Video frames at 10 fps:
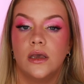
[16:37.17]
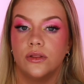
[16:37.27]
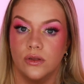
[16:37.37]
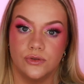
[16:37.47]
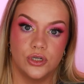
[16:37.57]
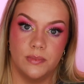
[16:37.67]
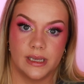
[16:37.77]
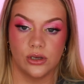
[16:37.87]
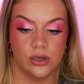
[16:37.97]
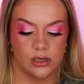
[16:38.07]
Those two
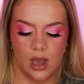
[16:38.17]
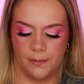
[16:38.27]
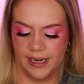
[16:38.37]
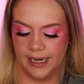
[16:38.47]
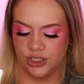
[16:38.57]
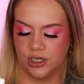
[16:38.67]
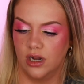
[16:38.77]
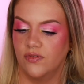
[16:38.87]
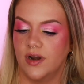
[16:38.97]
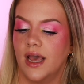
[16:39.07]
make a good combination
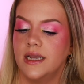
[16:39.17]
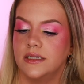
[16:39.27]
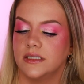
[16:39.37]
overnight.